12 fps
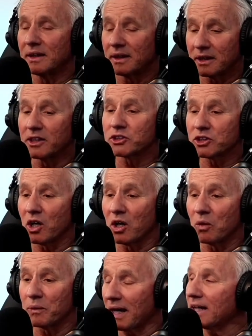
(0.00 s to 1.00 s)
Years ago,
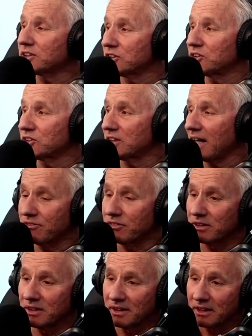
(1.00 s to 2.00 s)
we actually used to have a
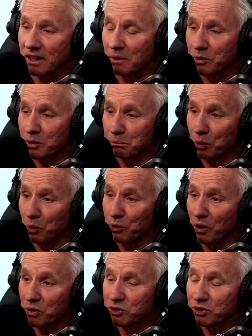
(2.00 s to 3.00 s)
come with a
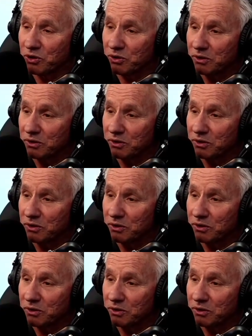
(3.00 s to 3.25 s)
bulldozer,